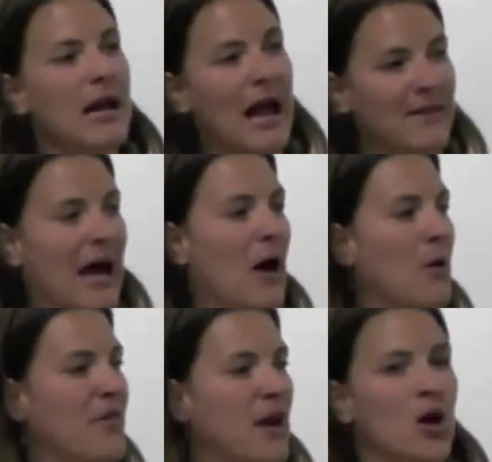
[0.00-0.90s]
and
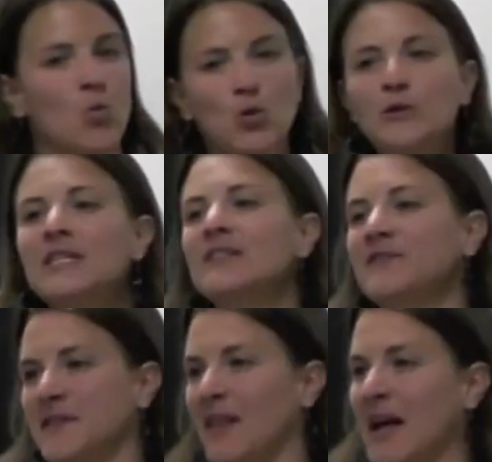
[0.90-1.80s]
now they are wounded
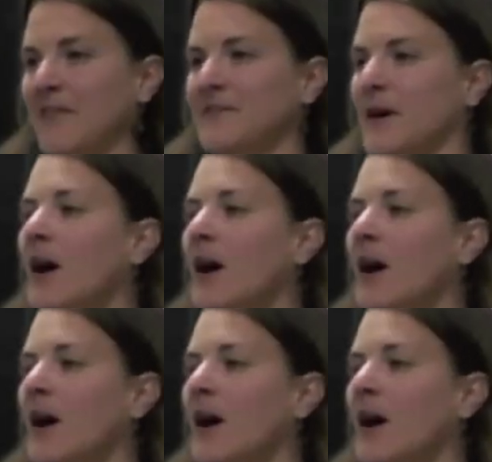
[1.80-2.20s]
for life,